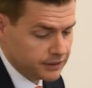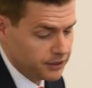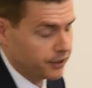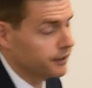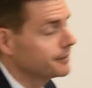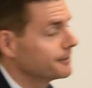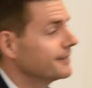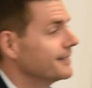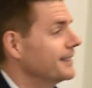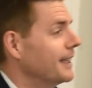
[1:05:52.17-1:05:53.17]
you know,
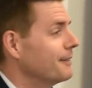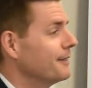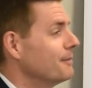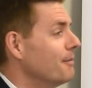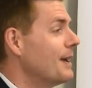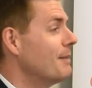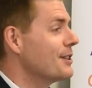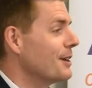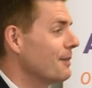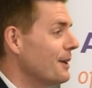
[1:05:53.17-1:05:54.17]
it may be
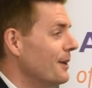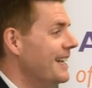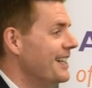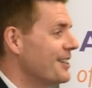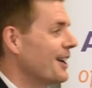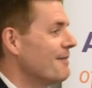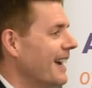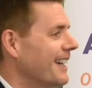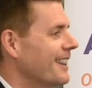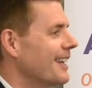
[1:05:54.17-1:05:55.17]
something we need to come
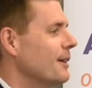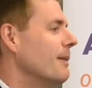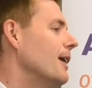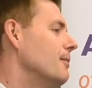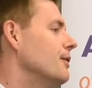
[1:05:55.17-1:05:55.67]
back and think about,